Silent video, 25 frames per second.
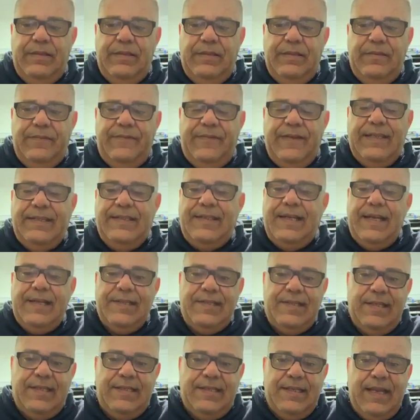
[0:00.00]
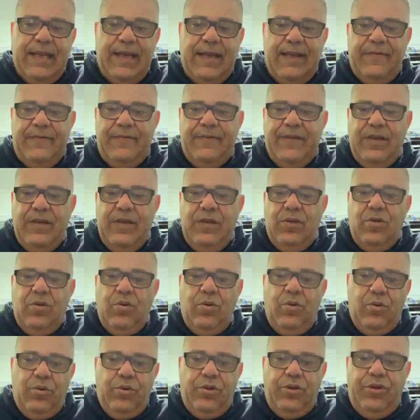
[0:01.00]
fantastic to have
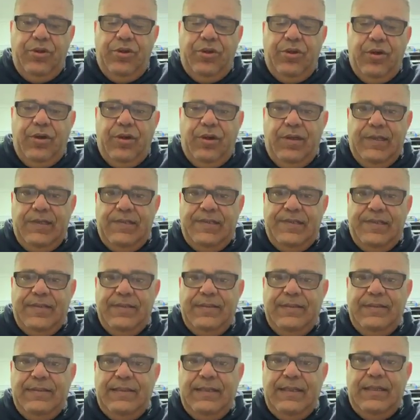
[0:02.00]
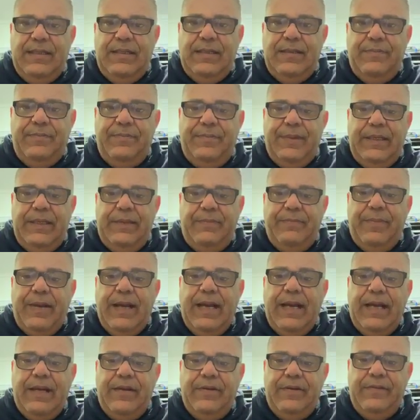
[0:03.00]
all you guys being
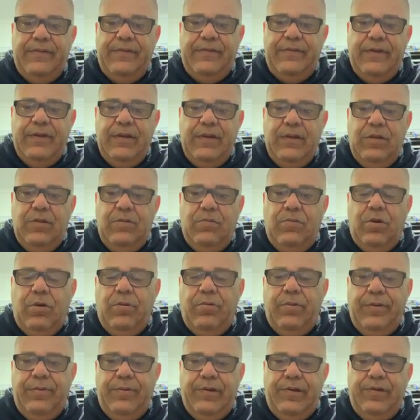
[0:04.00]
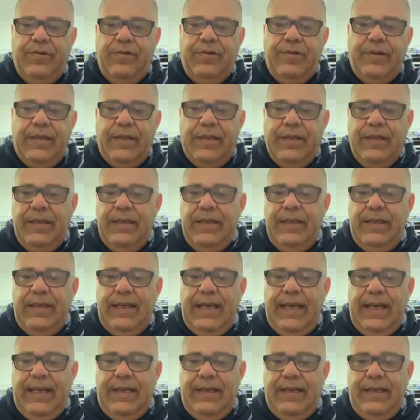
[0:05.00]
part of what we were doing.
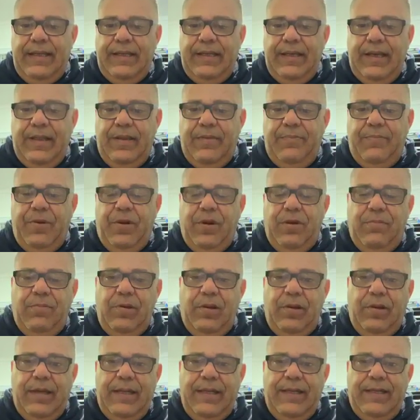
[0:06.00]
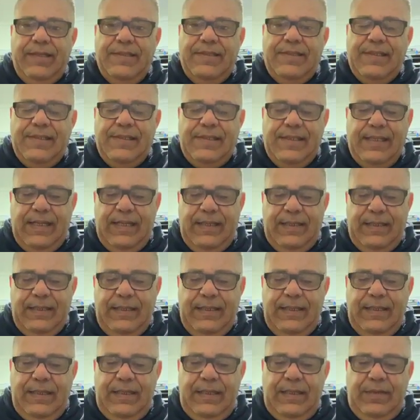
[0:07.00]
And the bottom line is that
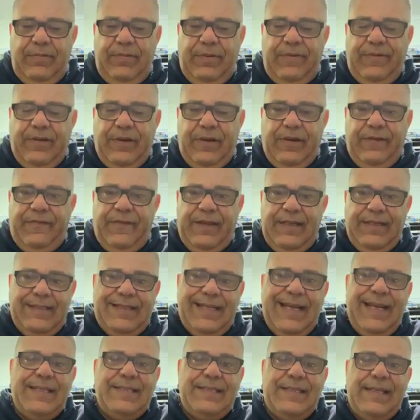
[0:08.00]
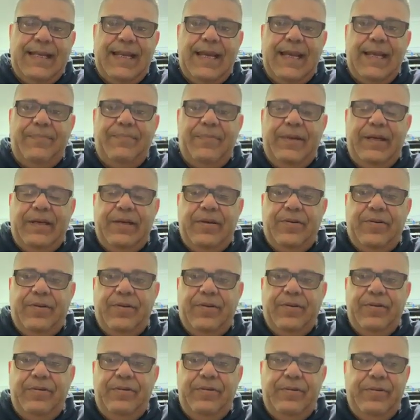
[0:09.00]
we've got a fantastic admin
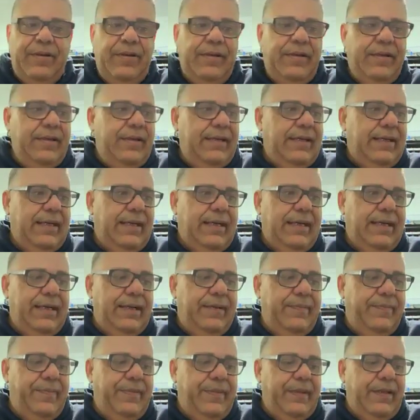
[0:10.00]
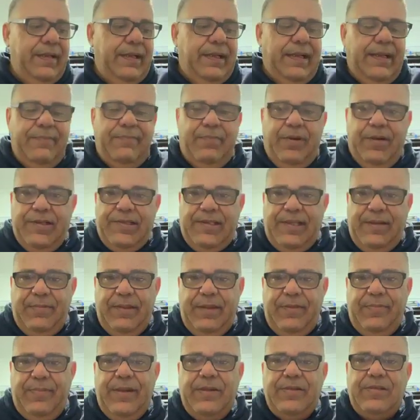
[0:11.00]
crew led by some of the
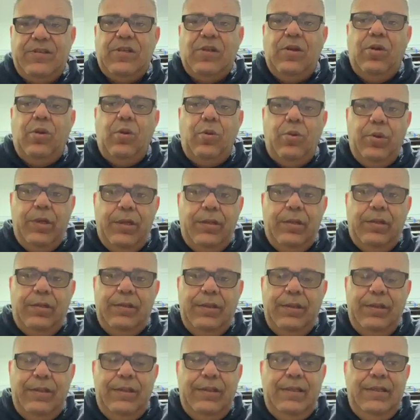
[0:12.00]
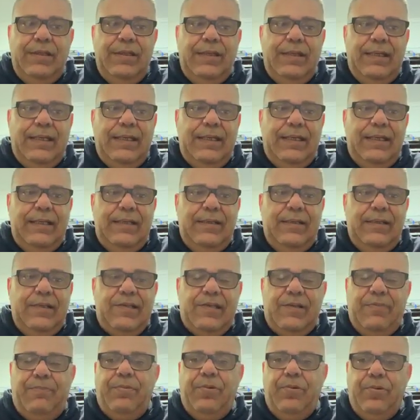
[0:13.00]
most loyal,
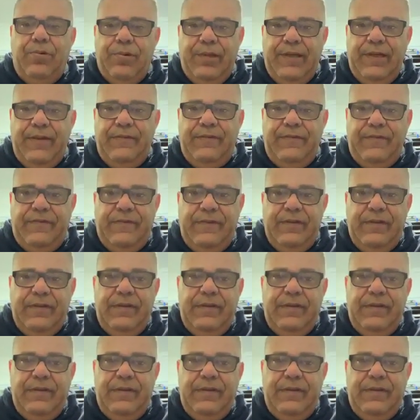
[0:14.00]
supportive